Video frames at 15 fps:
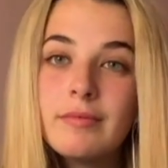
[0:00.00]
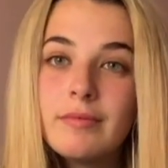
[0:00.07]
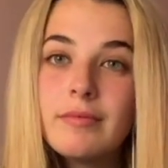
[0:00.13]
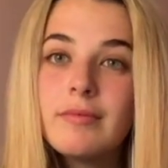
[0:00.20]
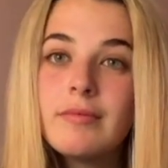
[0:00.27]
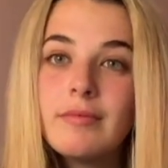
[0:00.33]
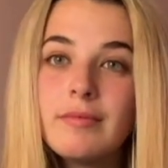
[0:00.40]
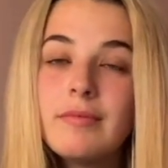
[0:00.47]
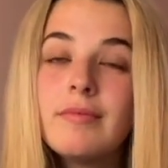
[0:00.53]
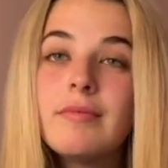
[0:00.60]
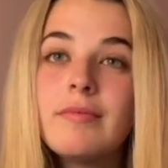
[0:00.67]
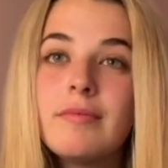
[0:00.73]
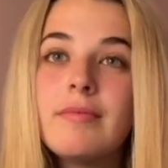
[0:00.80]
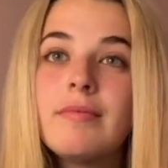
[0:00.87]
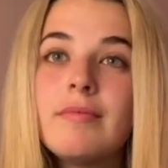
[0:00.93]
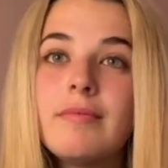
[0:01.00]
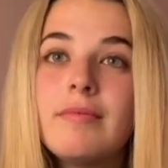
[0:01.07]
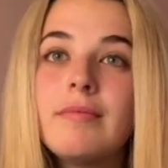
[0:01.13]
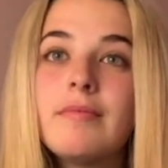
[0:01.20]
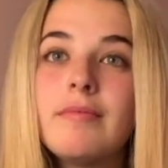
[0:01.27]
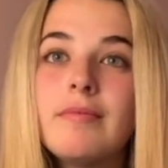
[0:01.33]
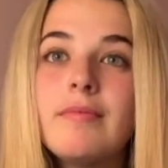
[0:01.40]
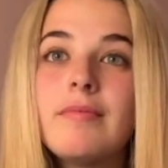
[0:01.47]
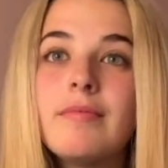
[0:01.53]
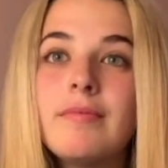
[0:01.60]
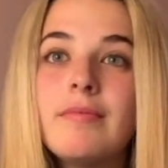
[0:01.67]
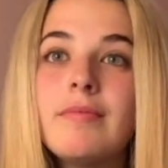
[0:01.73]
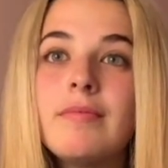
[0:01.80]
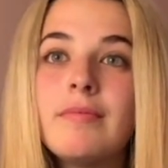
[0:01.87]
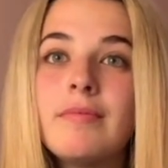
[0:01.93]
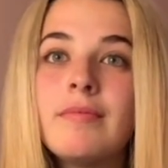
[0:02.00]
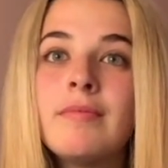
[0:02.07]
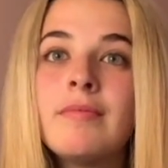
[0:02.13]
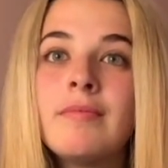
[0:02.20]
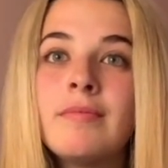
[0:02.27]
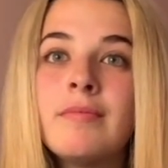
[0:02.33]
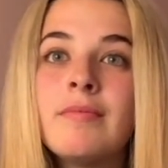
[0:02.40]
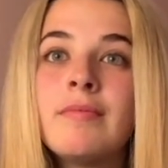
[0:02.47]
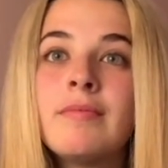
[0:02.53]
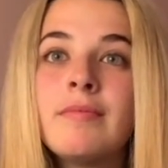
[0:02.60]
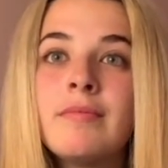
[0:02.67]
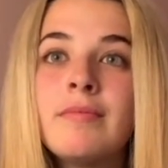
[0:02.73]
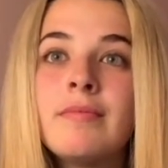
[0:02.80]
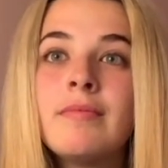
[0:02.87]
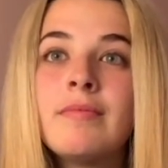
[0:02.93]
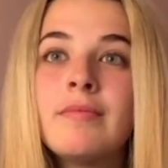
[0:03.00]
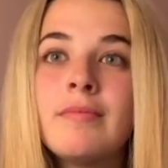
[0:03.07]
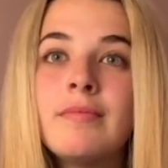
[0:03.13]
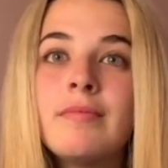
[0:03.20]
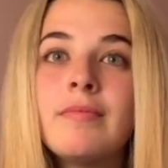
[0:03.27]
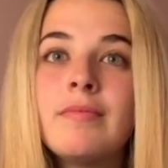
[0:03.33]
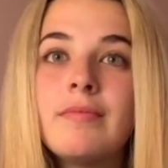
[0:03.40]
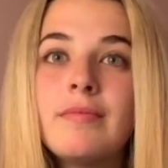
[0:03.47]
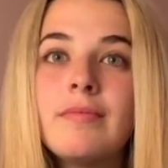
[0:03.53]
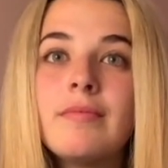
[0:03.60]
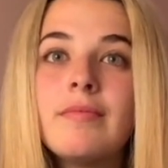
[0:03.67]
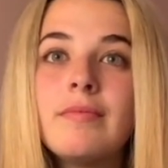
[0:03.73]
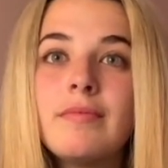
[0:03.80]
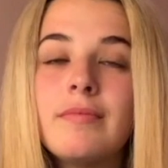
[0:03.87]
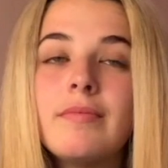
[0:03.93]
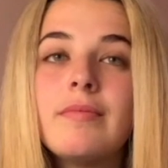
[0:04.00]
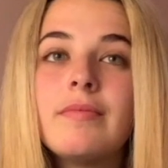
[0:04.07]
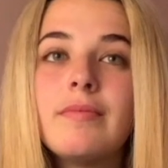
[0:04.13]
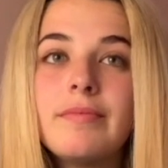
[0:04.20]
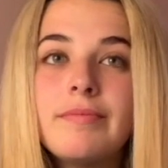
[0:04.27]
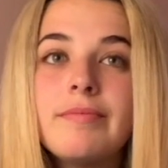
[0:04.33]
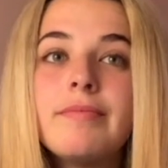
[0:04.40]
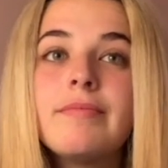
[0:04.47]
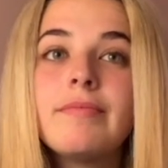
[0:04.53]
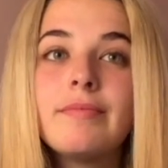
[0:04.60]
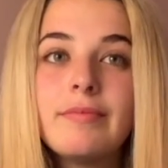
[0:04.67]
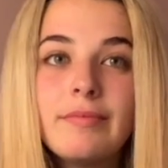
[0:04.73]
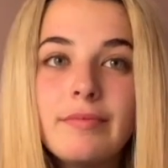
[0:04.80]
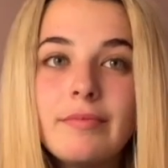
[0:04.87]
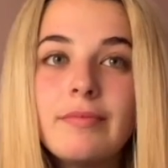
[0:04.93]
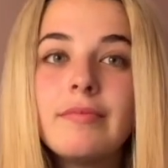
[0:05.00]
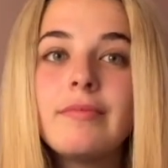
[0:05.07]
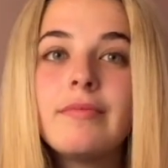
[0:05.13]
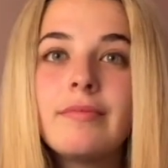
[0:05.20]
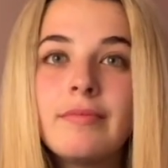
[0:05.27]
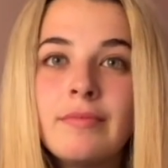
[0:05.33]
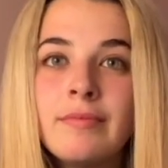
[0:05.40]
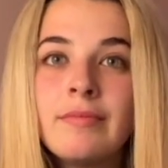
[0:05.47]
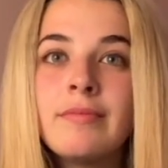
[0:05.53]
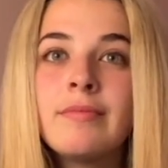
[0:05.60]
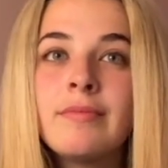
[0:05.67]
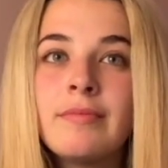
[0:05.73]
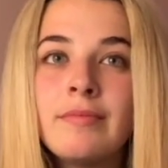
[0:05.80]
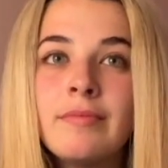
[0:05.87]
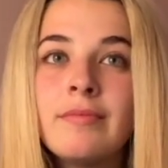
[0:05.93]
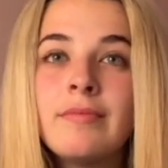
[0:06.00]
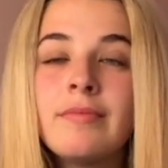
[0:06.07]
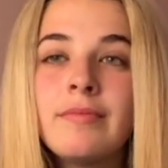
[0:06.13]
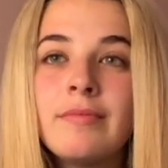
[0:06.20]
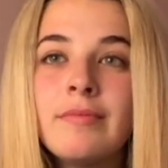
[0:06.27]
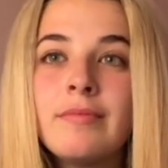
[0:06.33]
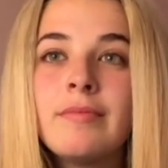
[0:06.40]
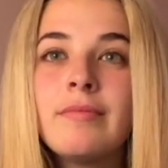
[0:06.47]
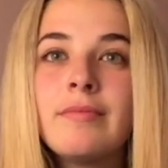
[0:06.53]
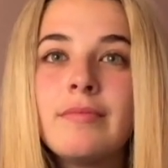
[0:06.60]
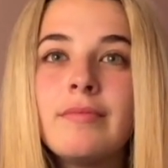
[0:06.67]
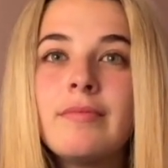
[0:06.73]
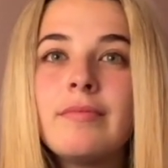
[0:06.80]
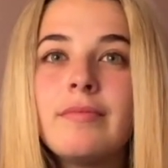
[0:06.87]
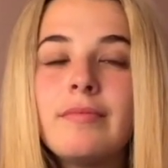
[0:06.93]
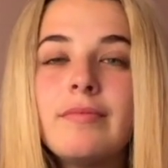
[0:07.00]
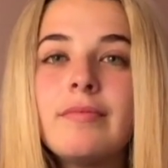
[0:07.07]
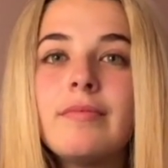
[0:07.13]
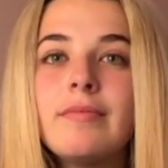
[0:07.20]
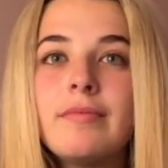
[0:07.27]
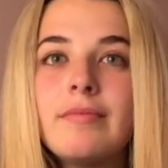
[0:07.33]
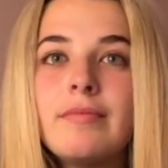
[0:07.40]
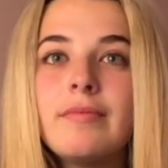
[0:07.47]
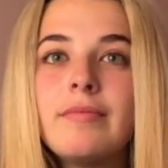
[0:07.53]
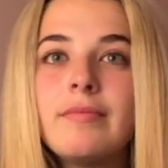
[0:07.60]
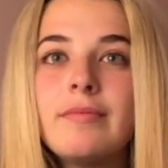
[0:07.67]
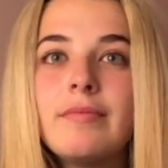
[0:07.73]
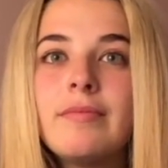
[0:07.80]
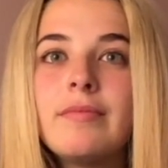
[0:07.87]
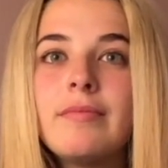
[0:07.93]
The person shown says nothing.